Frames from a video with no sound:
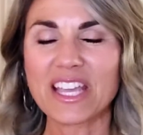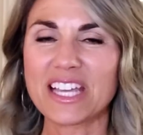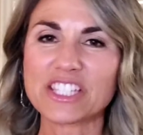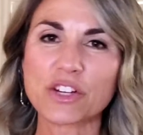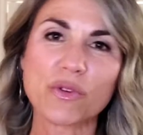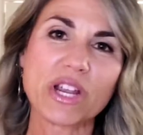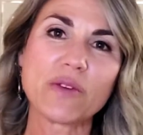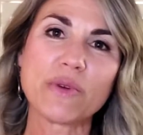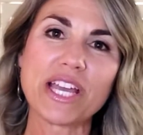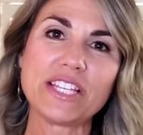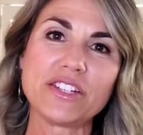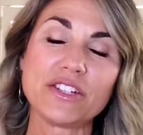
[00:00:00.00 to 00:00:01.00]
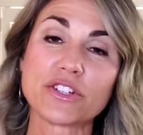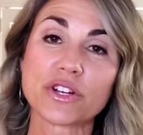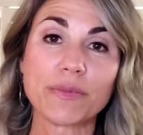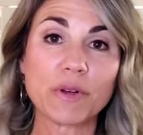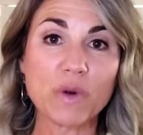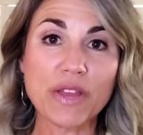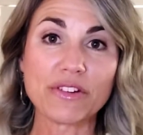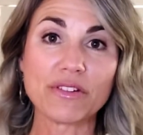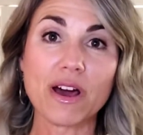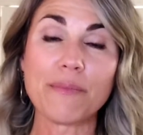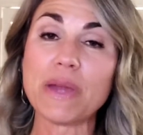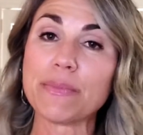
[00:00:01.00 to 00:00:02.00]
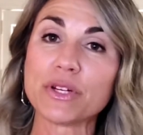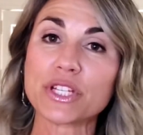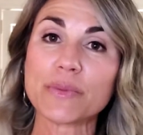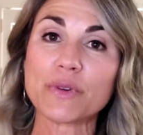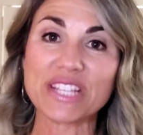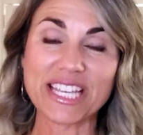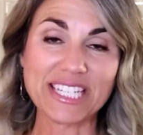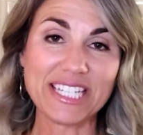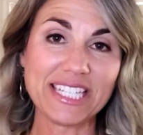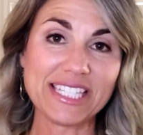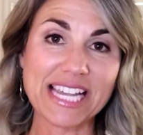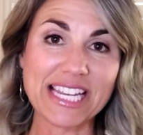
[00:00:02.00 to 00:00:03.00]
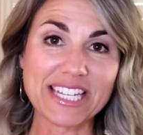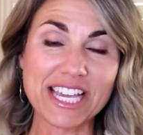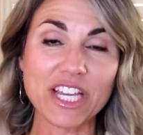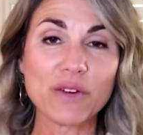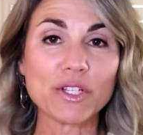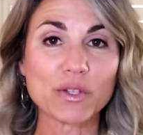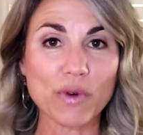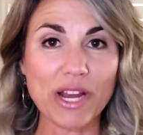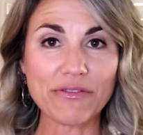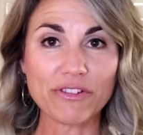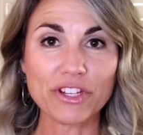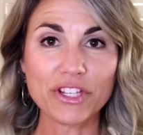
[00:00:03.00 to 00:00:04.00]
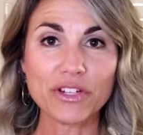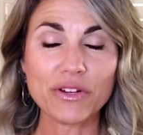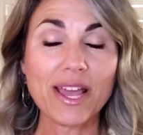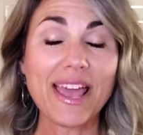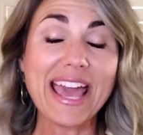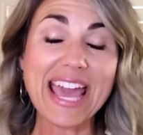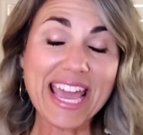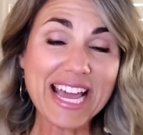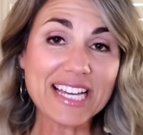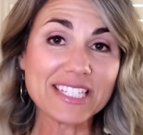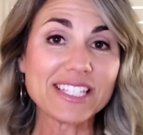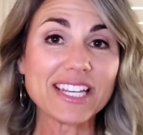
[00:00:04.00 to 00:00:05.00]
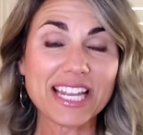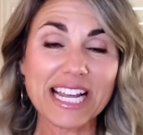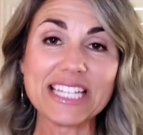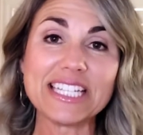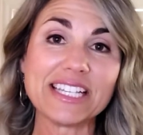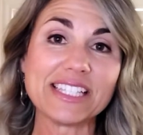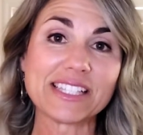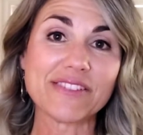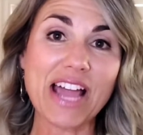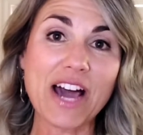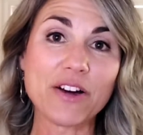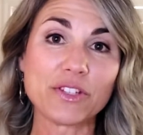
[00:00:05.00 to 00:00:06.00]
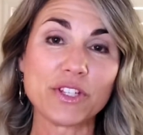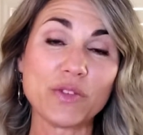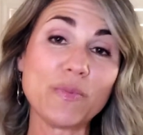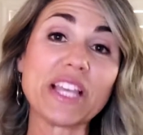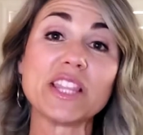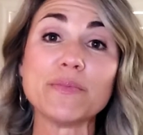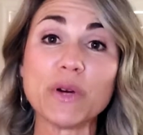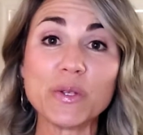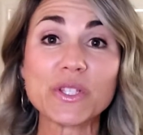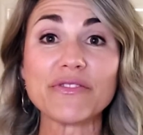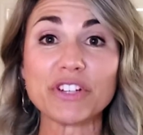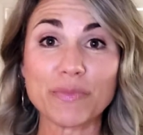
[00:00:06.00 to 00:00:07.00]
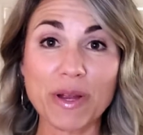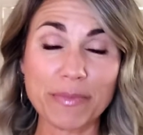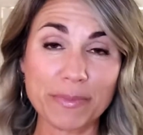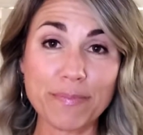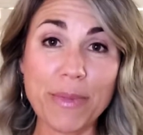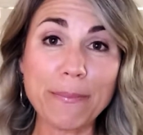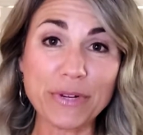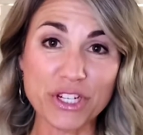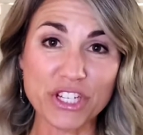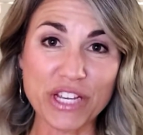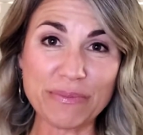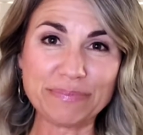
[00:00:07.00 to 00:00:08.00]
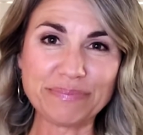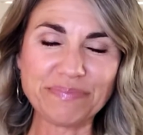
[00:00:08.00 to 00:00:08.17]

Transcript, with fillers: It's a great way to determine whether or not membership with ATD San Diego is right for you and to get ideas of how to make the most of your membership.